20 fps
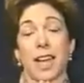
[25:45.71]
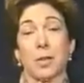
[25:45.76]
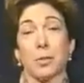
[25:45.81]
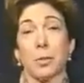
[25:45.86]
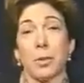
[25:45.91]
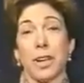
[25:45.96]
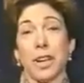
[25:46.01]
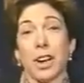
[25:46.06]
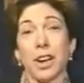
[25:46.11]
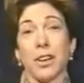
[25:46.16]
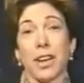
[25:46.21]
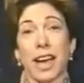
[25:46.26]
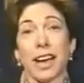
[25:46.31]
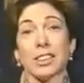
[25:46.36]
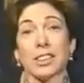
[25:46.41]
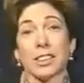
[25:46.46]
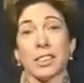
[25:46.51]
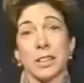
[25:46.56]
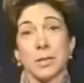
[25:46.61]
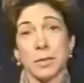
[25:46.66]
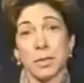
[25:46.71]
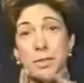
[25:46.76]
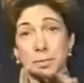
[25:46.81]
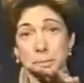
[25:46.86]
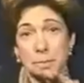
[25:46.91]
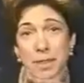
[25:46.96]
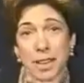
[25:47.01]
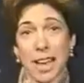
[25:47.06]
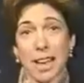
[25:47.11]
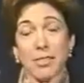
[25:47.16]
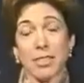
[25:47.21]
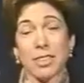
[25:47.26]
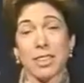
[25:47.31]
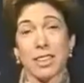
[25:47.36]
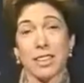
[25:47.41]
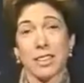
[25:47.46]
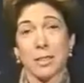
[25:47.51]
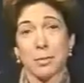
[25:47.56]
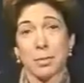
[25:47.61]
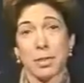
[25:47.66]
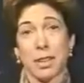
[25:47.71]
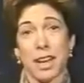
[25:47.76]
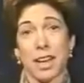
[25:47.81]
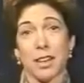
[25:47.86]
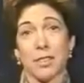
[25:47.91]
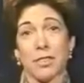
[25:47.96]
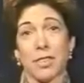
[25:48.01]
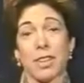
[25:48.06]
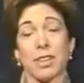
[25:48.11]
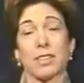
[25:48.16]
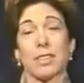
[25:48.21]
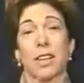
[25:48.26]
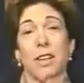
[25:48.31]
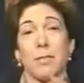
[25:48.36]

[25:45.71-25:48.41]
And we are actually leveling the playing field